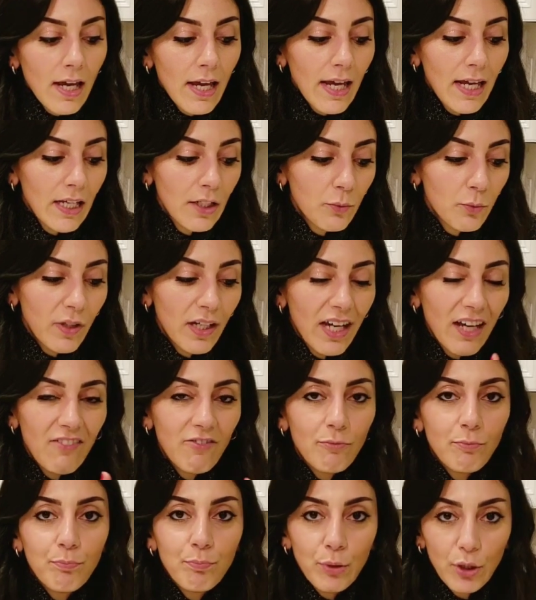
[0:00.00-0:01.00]
and we
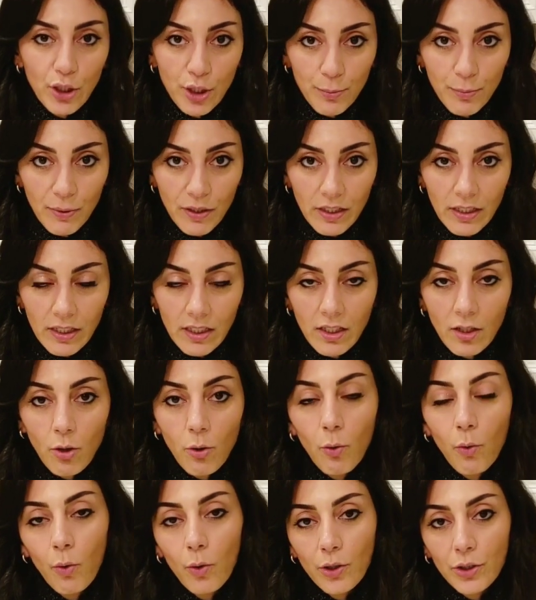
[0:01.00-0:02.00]
have bourbon,
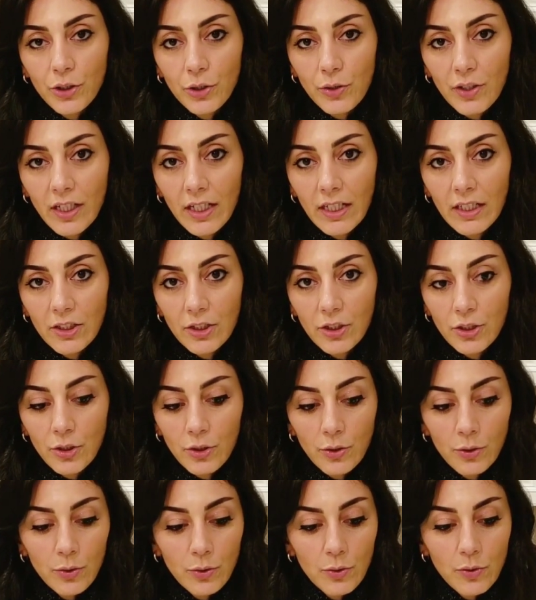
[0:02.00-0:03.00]
or you can
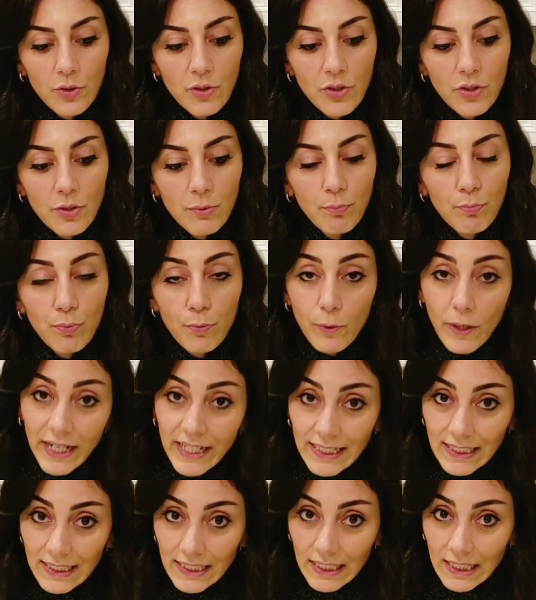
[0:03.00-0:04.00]
use
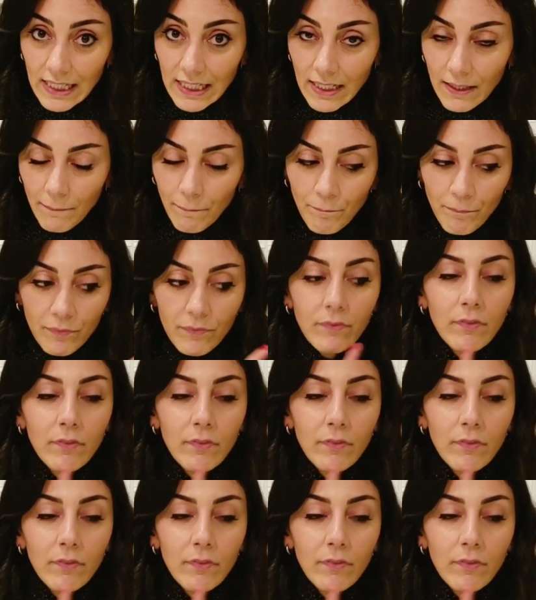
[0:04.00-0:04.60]
brandy.